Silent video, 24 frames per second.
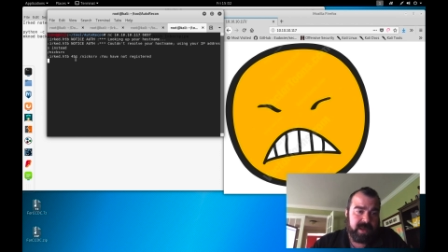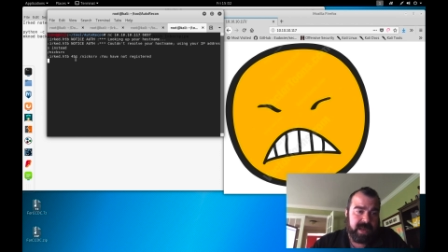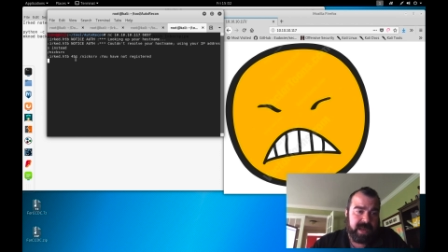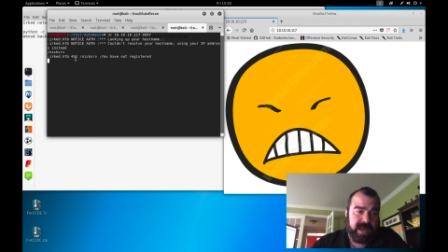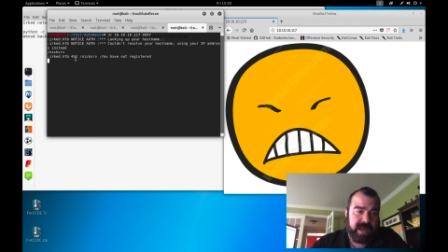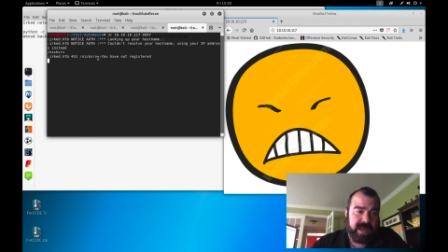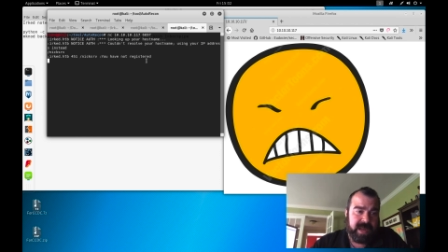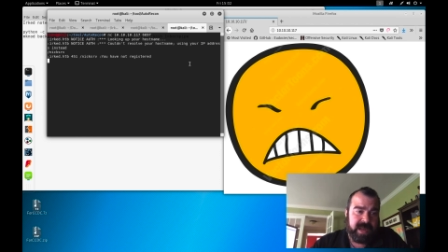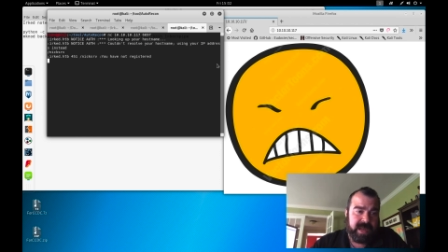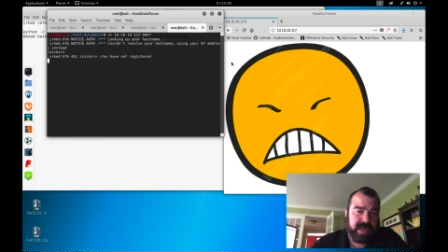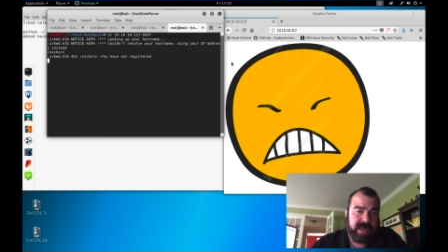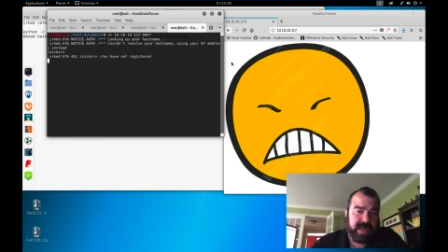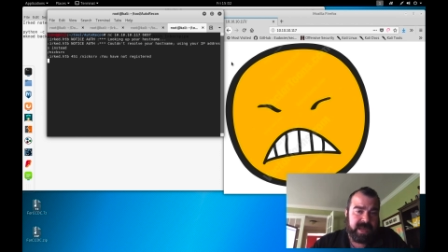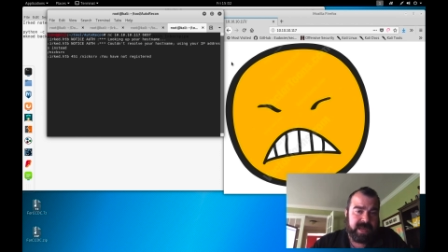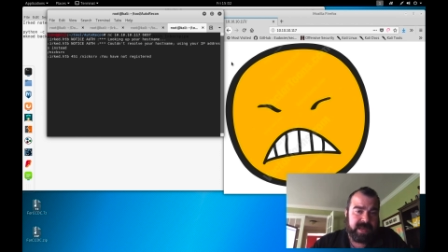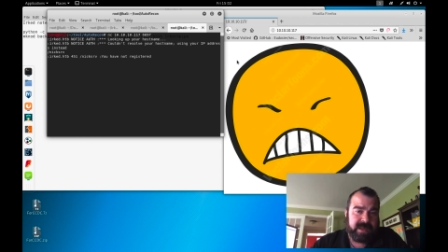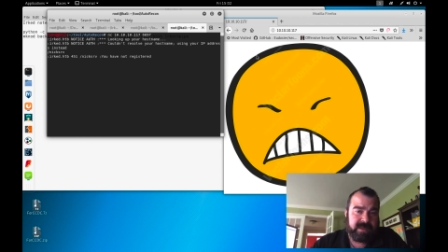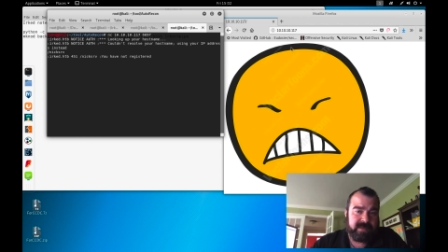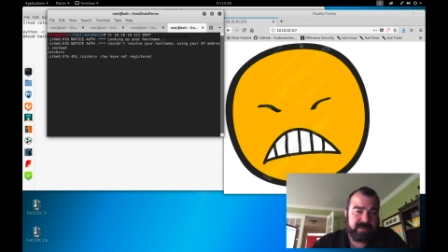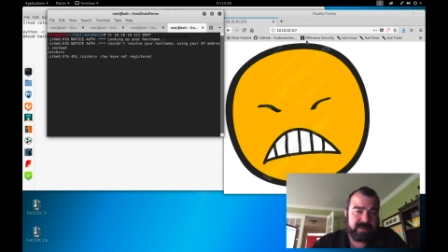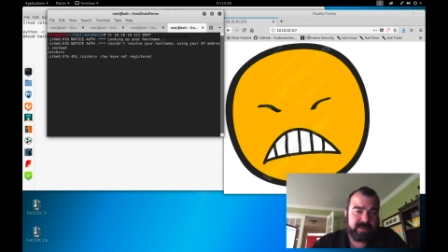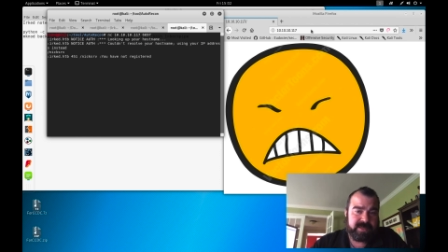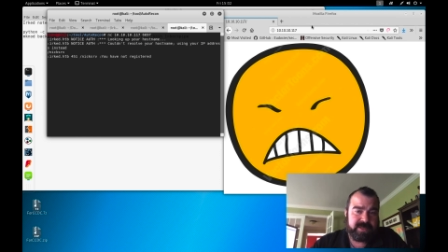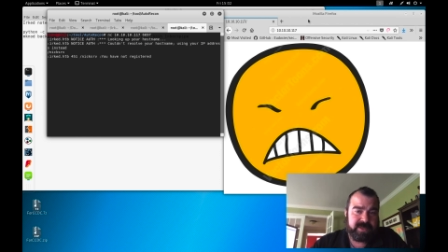
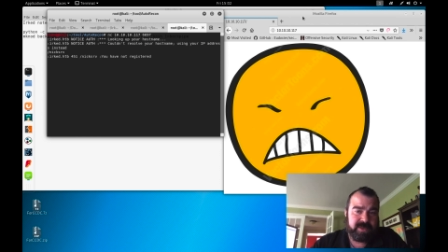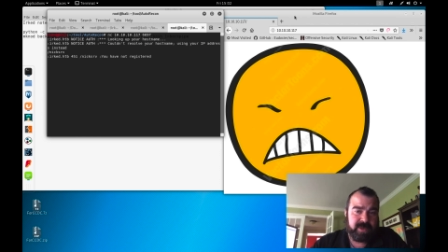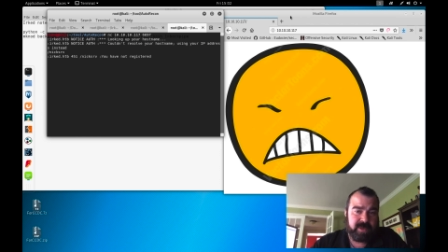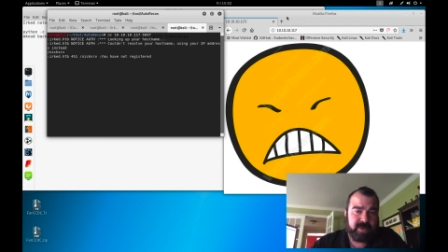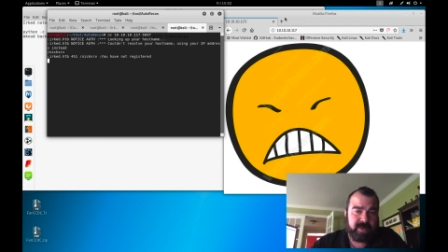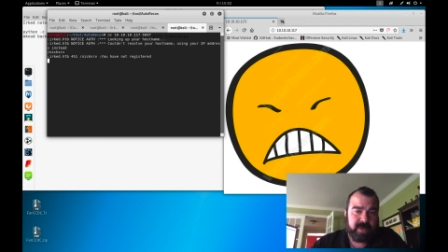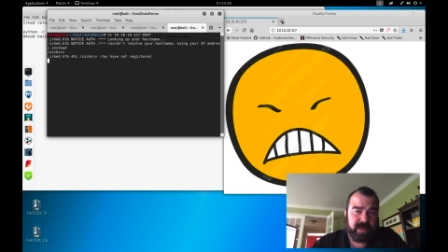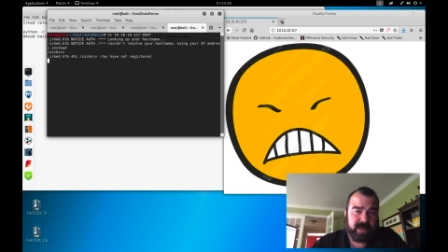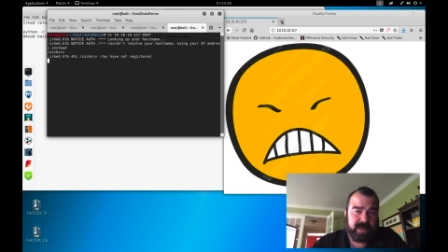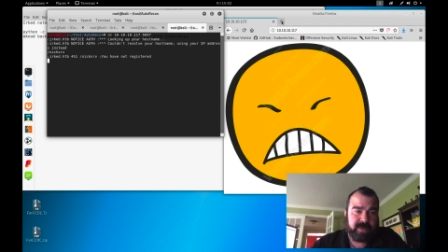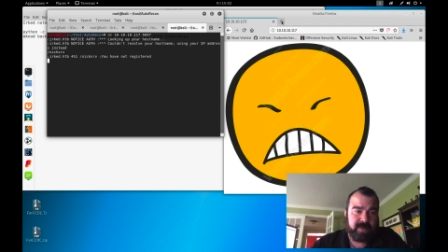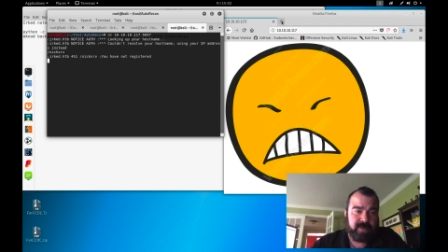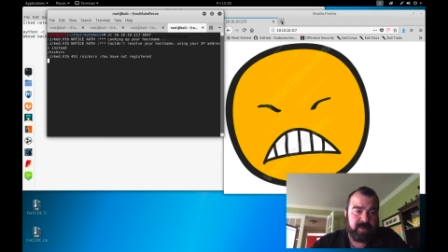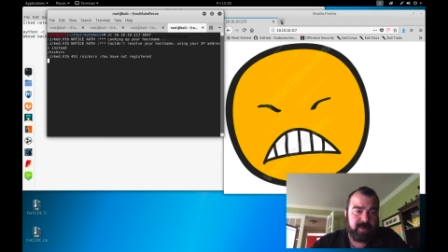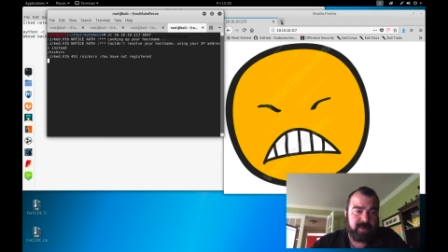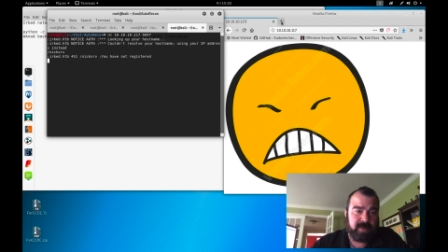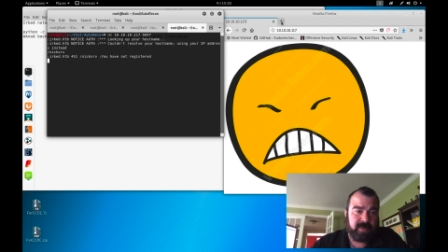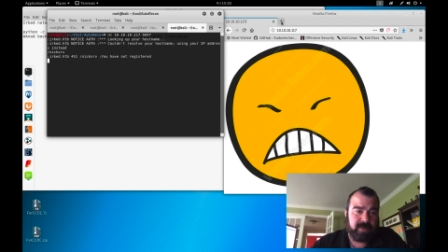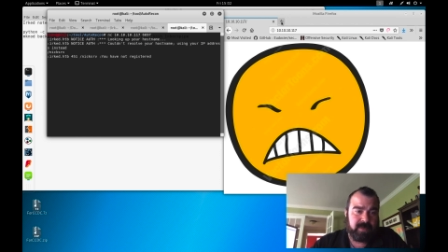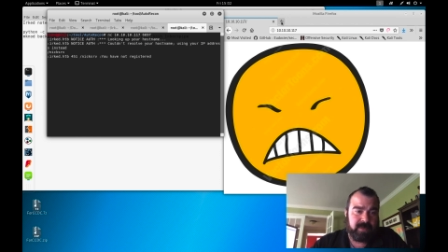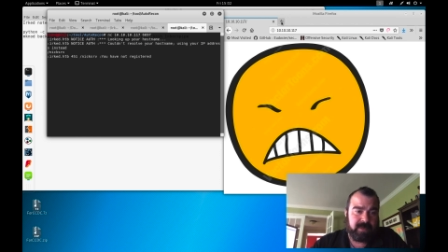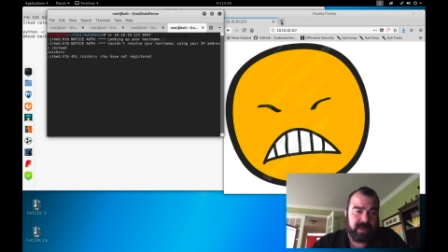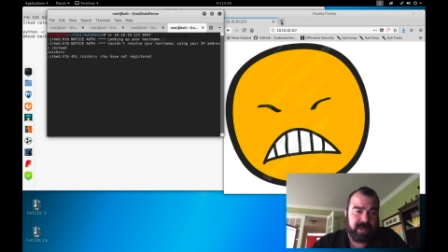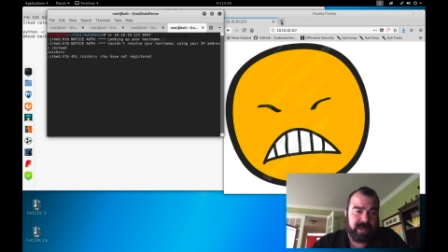And let's do a quick
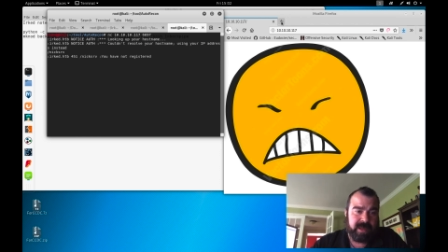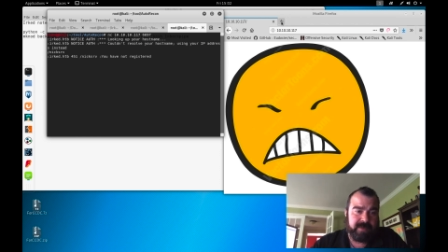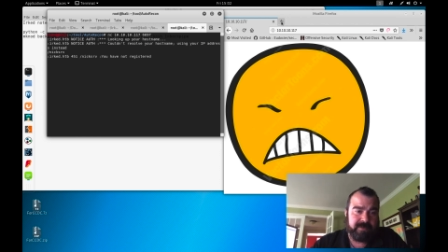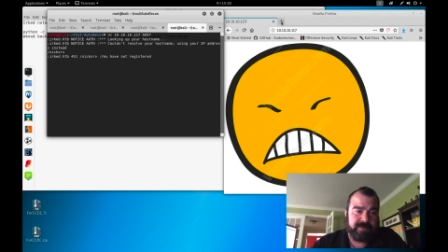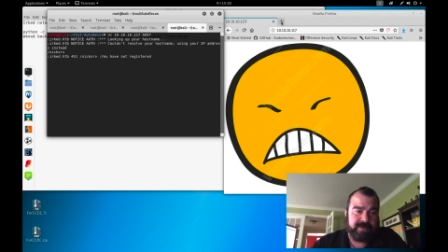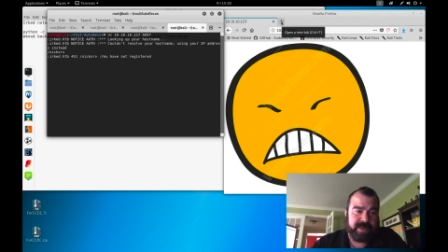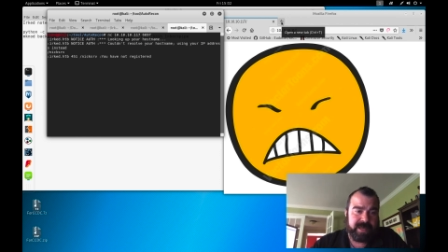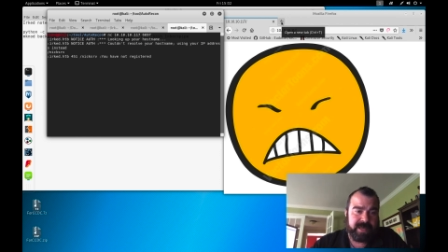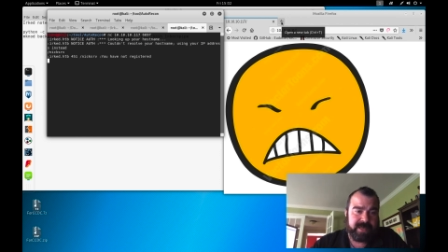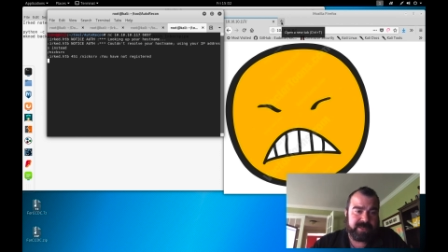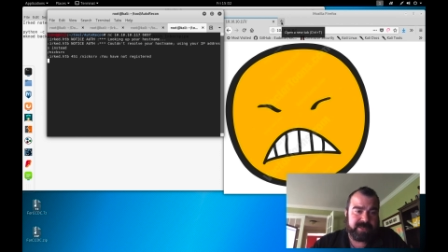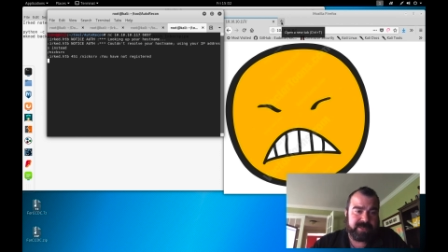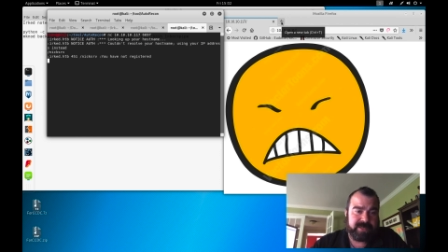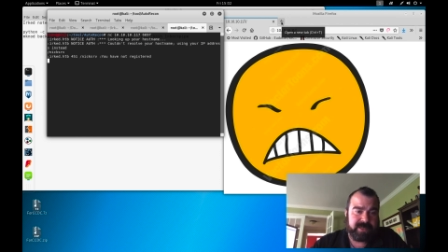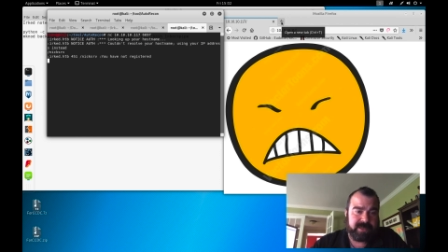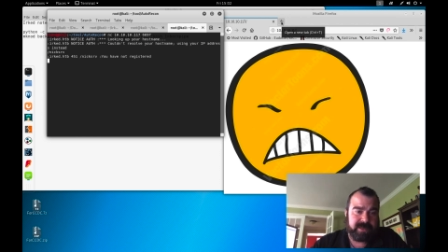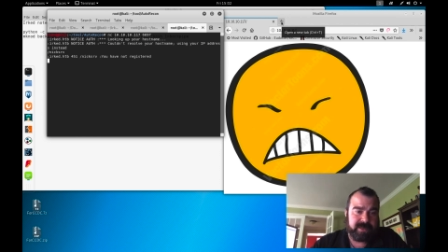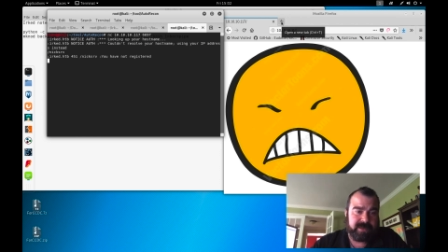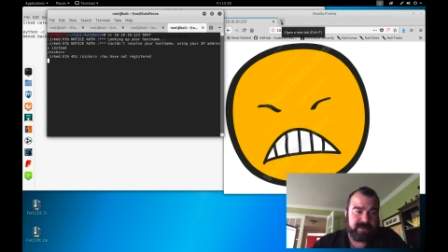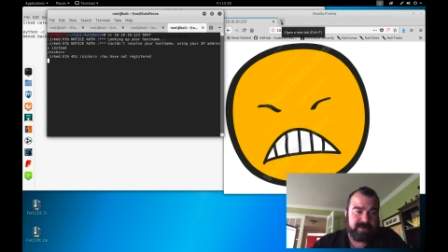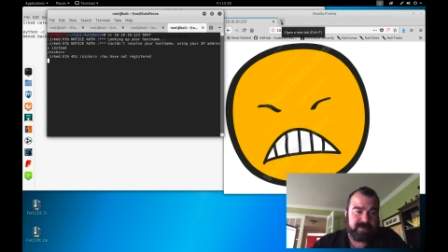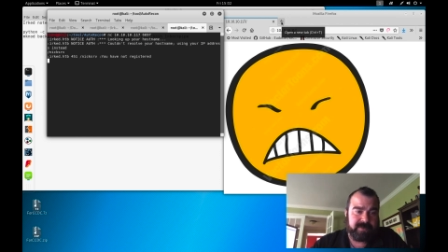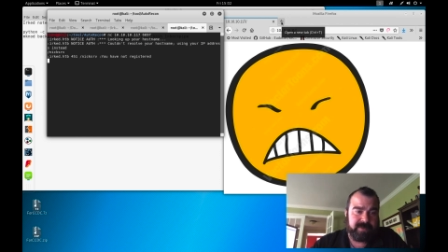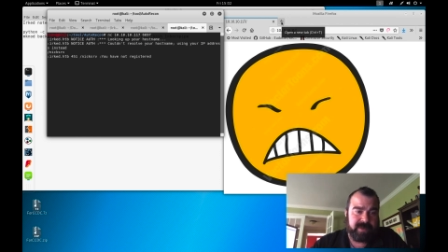Google of
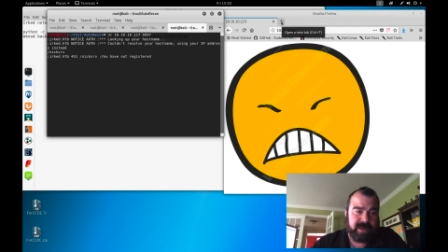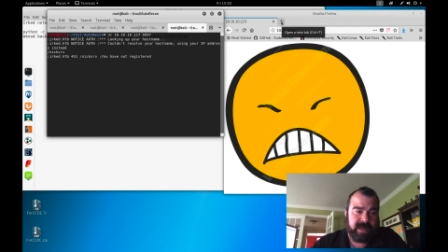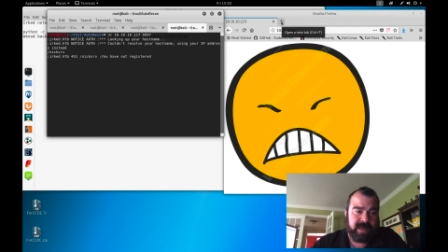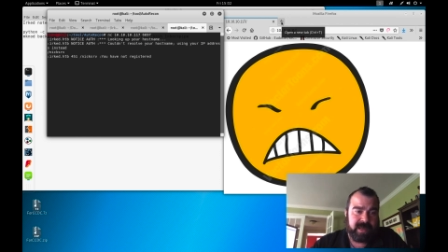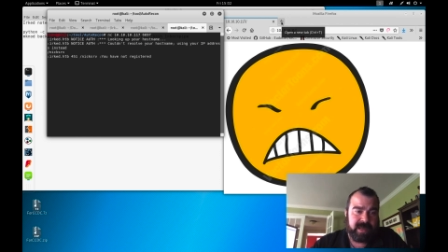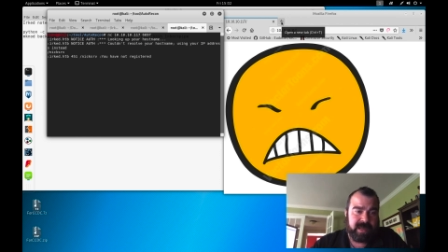Nixserve.